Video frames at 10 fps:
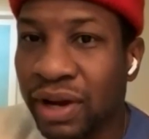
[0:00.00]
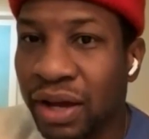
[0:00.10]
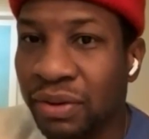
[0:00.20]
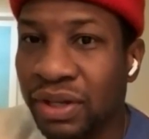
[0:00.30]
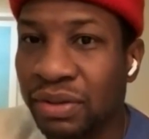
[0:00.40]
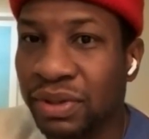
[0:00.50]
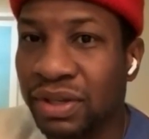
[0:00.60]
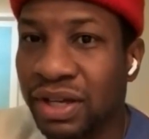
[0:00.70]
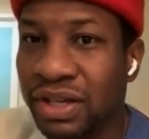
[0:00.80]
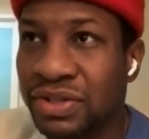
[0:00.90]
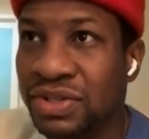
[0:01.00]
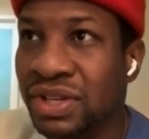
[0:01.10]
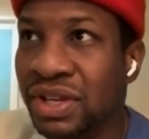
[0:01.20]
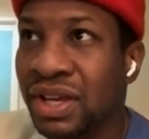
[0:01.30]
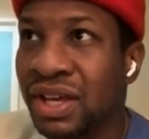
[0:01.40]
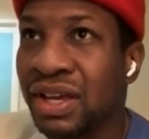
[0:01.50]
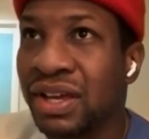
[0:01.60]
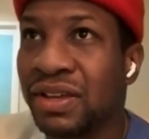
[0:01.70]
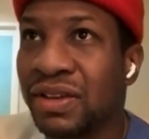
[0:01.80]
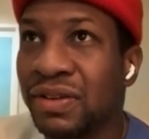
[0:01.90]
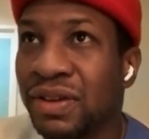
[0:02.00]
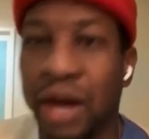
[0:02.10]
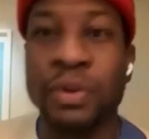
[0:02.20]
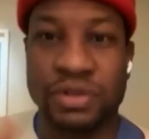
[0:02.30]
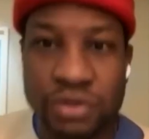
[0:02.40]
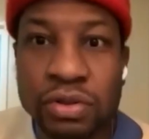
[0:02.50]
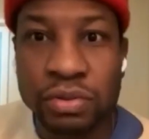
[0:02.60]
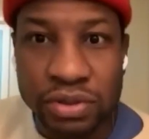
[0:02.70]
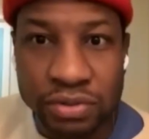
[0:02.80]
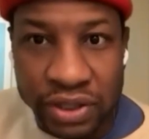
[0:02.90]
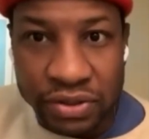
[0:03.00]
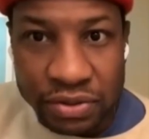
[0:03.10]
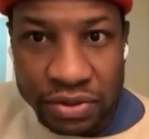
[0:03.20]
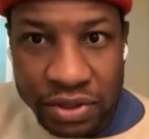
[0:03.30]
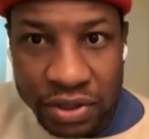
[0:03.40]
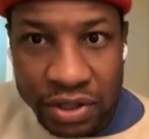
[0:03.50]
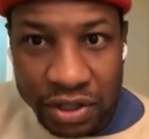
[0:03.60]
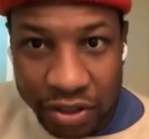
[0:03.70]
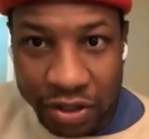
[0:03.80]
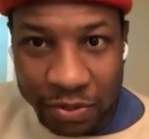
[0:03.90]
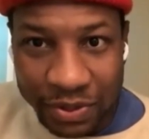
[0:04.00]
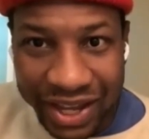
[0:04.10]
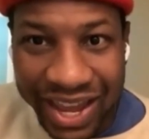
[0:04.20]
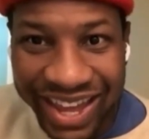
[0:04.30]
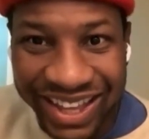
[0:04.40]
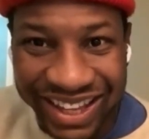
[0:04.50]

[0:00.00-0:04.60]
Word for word: around it because I went to school with directors. You know what I mean?